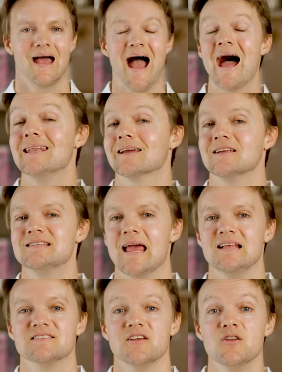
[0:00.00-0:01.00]
and it
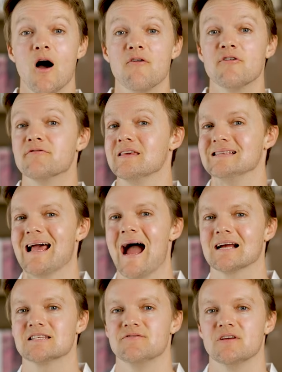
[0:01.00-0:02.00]
contains enough of these
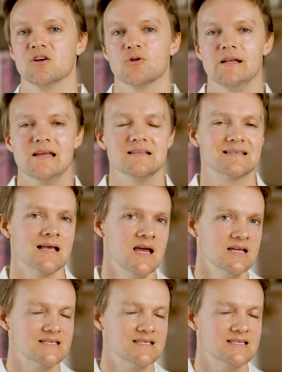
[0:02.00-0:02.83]
active ingredients